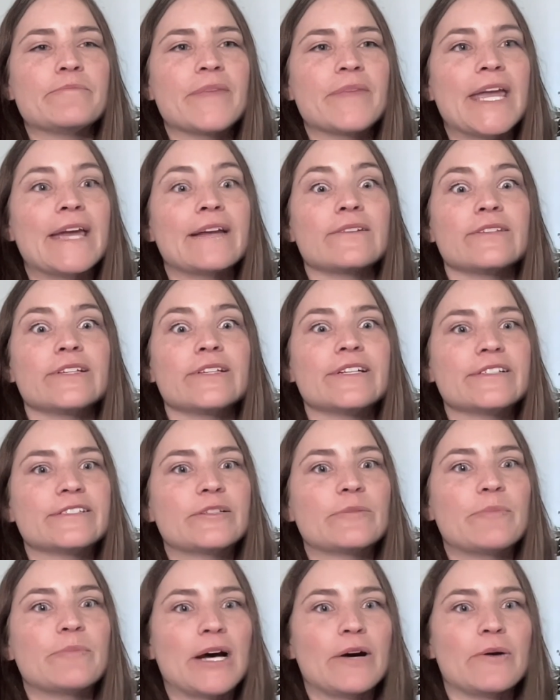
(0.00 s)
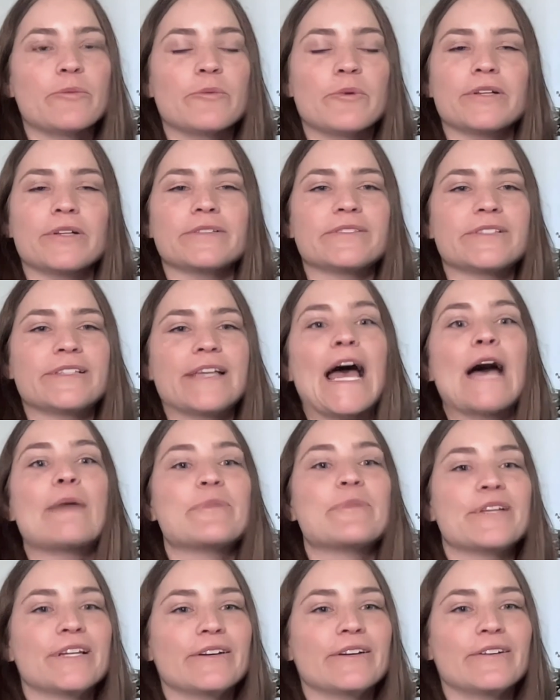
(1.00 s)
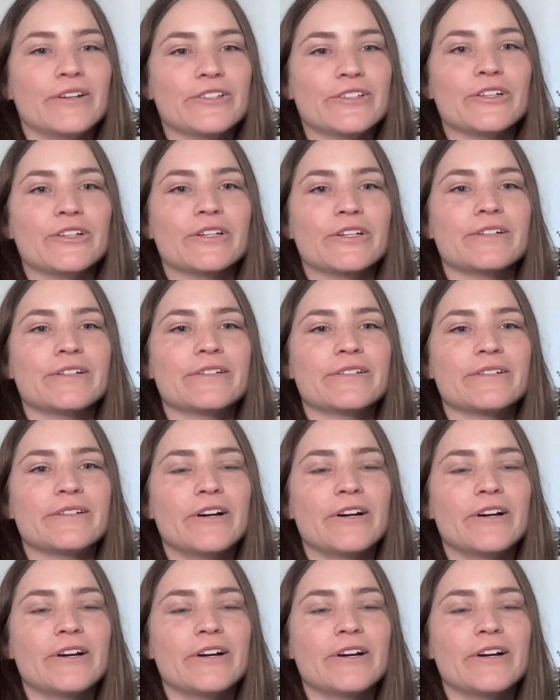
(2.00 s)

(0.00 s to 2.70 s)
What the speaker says: analytics about what's happening on your